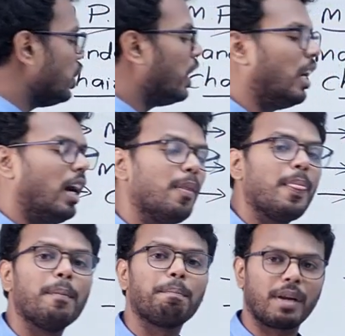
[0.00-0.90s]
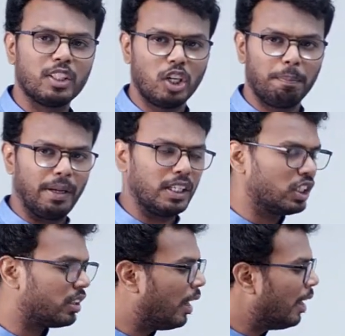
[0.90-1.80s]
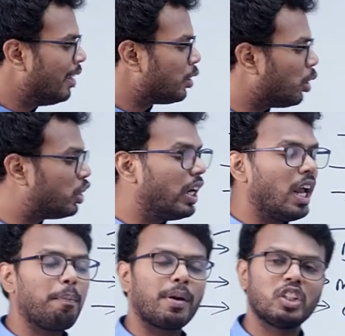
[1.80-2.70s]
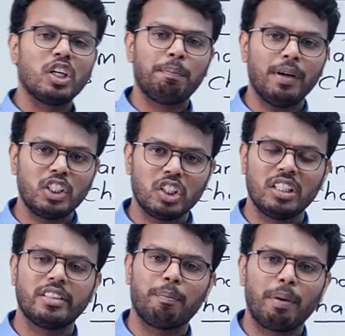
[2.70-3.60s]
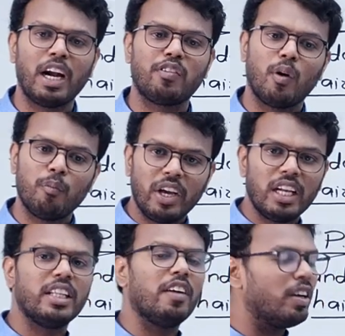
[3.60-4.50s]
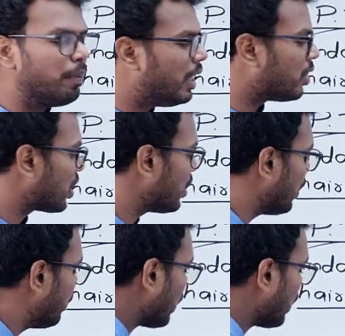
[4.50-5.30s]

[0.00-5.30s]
Jilla Praja Parishad. So Jilla Praja Parishad is the platform where they will be discussing.